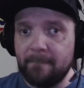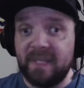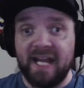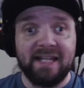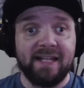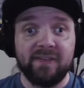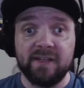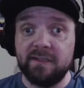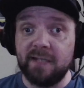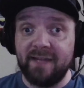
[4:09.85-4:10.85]
But I like the
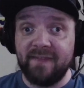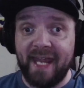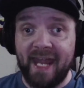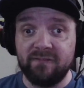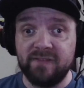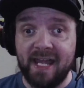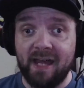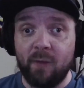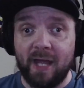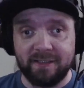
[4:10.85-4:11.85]
design they have
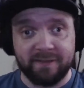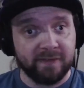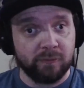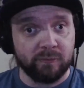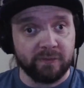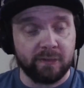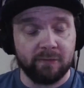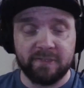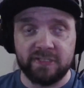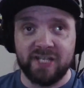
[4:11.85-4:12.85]
now. I like the Toni
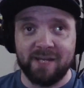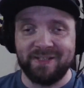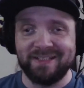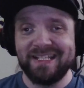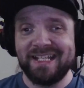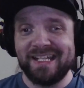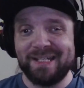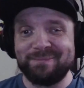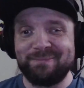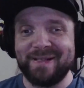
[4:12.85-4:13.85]
Storm's champion.
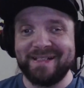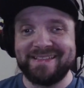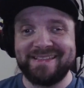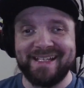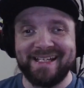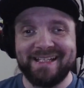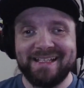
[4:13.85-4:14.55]
But the